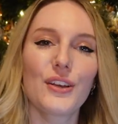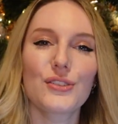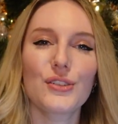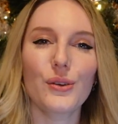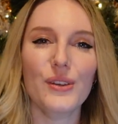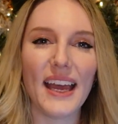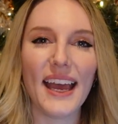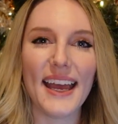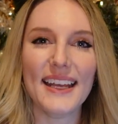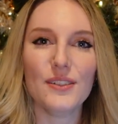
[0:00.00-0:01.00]
So
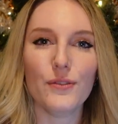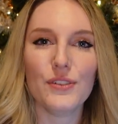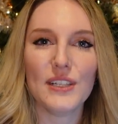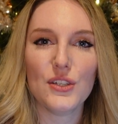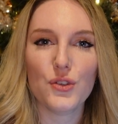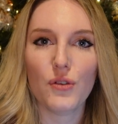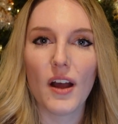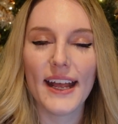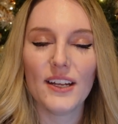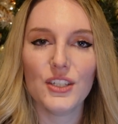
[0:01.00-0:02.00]
yeah, he's obviously
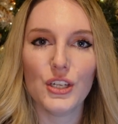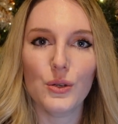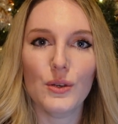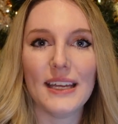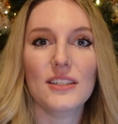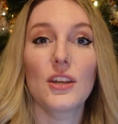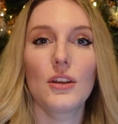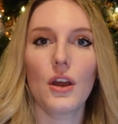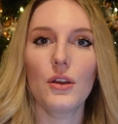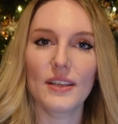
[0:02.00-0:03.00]
trying to get to
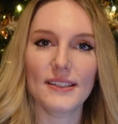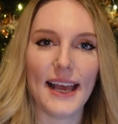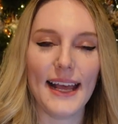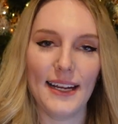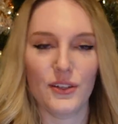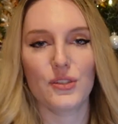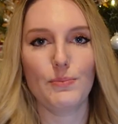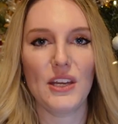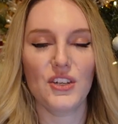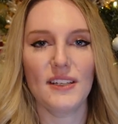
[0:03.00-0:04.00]
know this alien
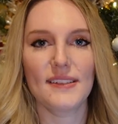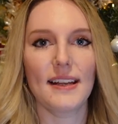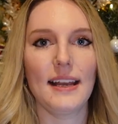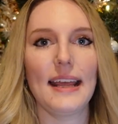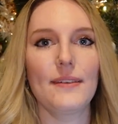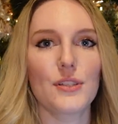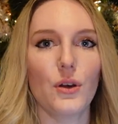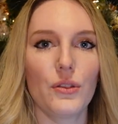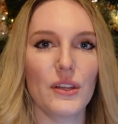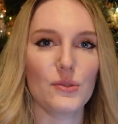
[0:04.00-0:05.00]
species that lives
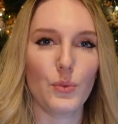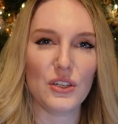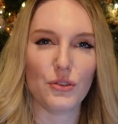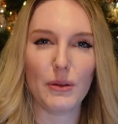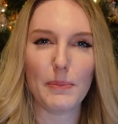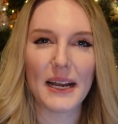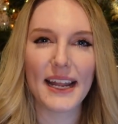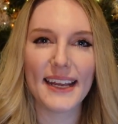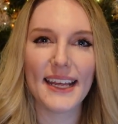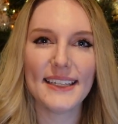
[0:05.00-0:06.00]
on this wintry
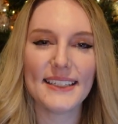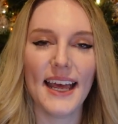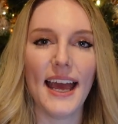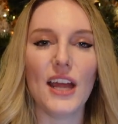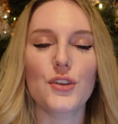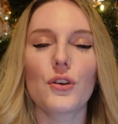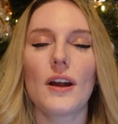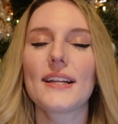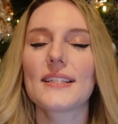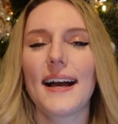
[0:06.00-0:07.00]
planet and
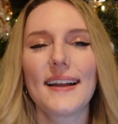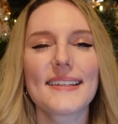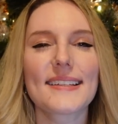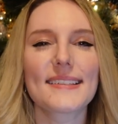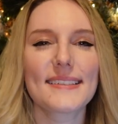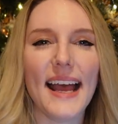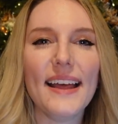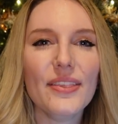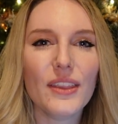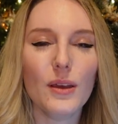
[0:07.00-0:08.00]
trying to
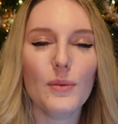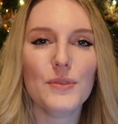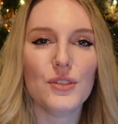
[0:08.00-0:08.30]
understand them,